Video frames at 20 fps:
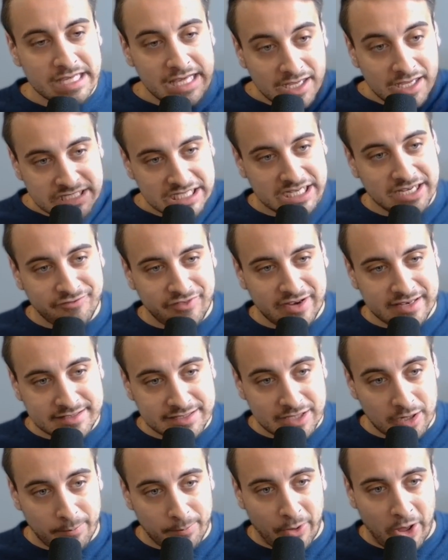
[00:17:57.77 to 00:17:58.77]
to convince
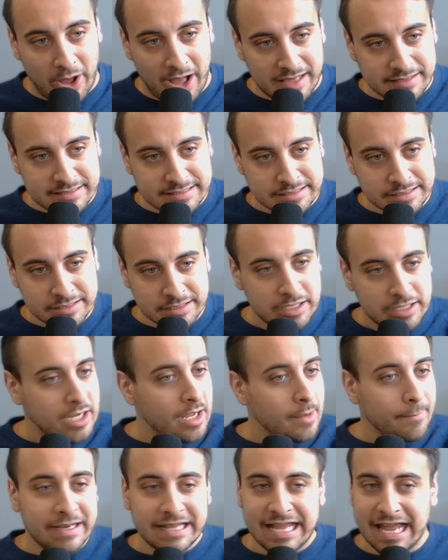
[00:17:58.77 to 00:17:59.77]
their boss.
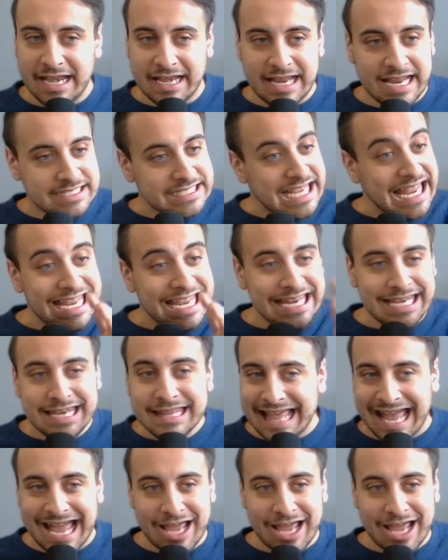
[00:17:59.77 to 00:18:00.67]
But again, it's in that